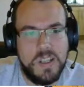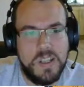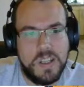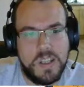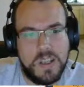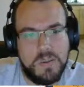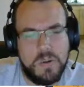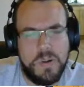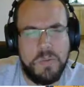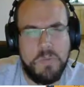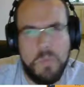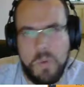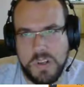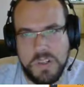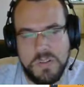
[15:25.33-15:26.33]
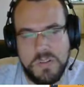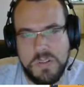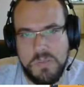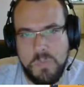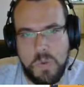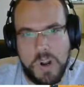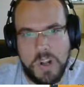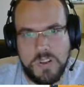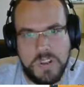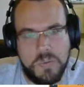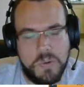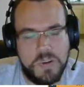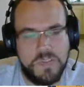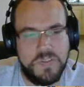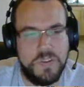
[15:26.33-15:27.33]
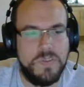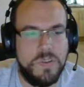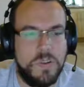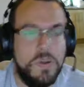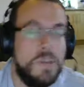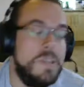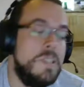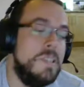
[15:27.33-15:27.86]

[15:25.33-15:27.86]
Well, 100 to 144.